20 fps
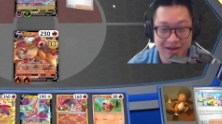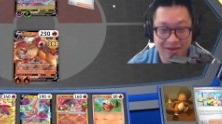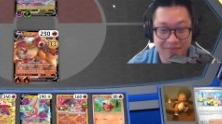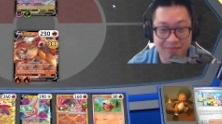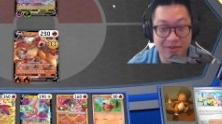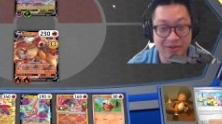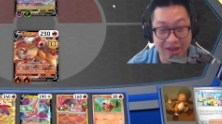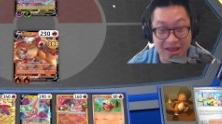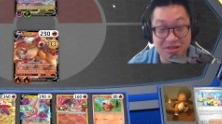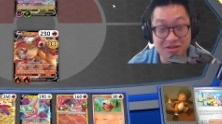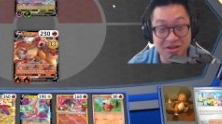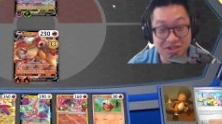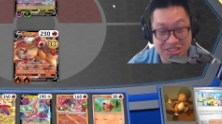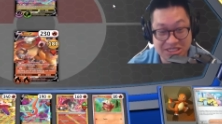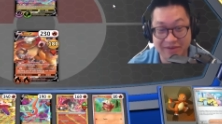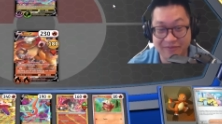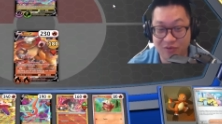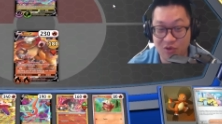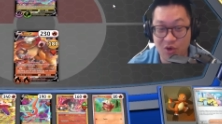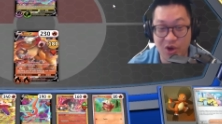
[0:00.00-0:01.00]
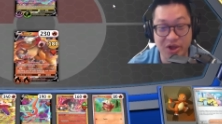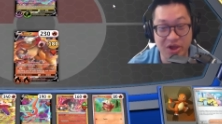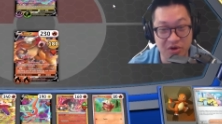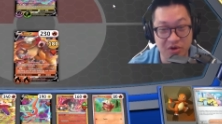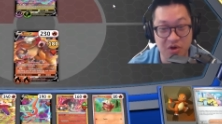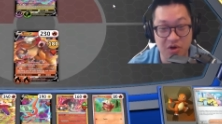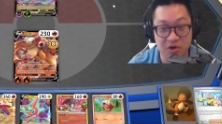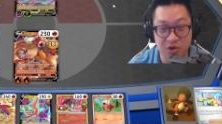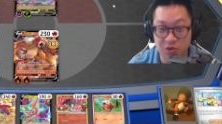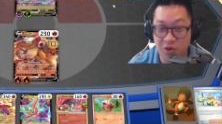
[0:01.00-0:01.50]
But it looks like
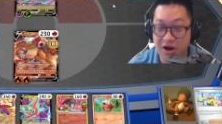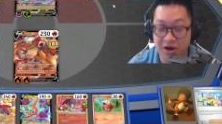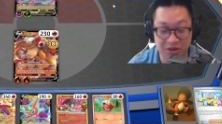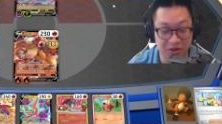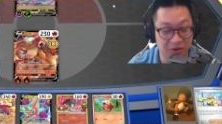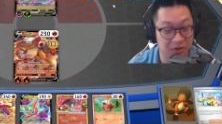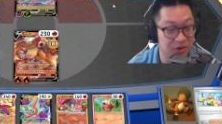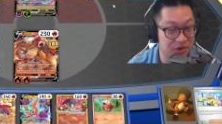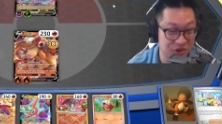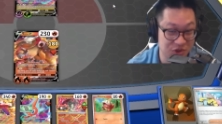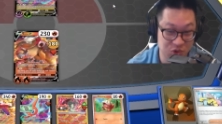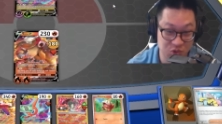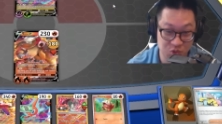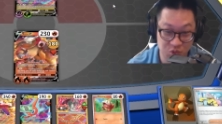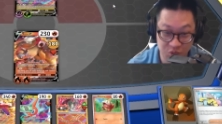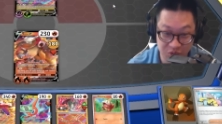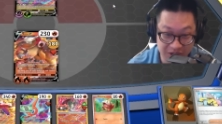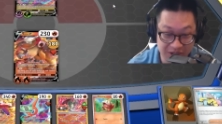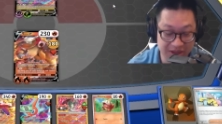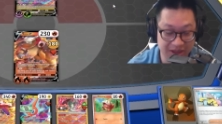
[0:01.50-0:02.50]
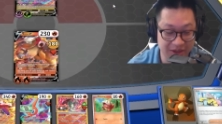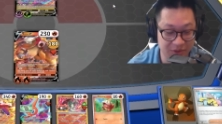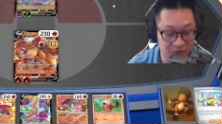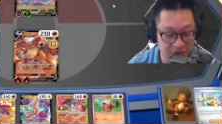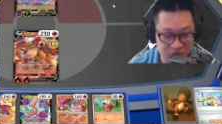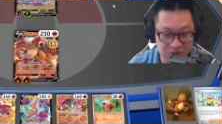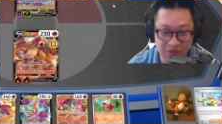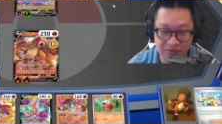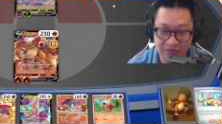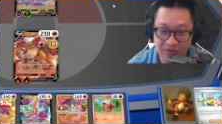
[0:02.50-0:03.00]
Fuecoco and Crocalor just really
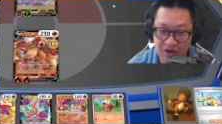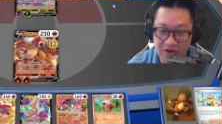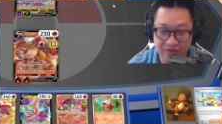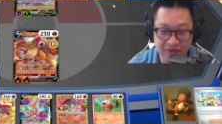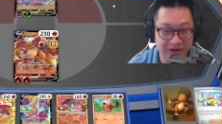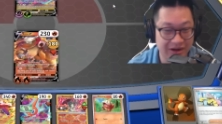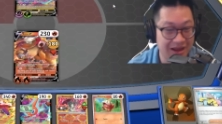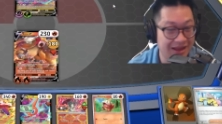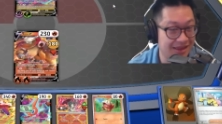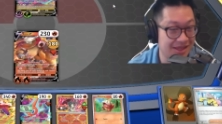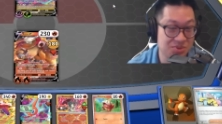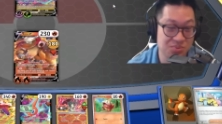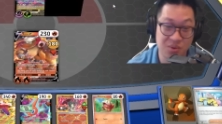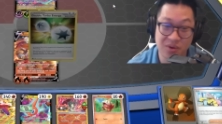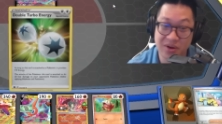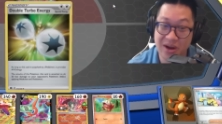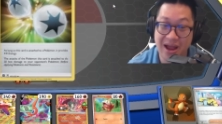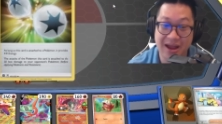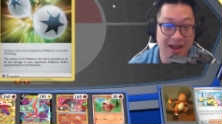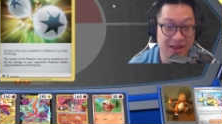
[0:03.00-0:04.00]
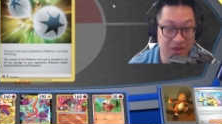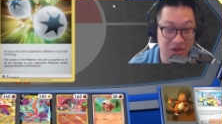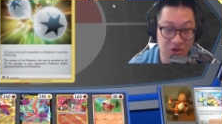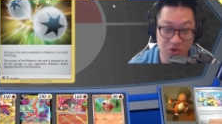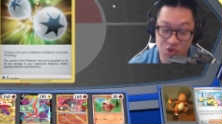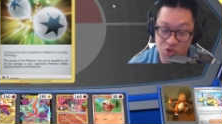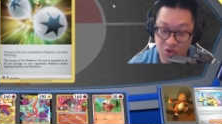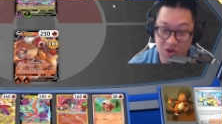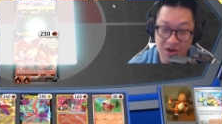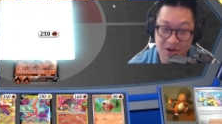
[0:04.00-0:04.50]
want to evolve, and at this point, I got no
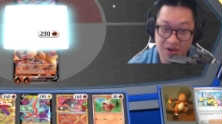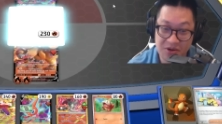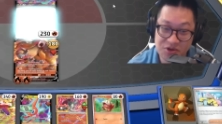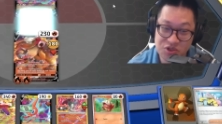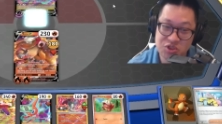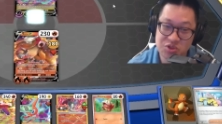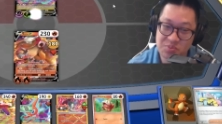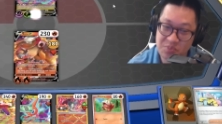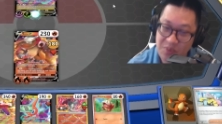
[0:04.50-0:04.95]
draws.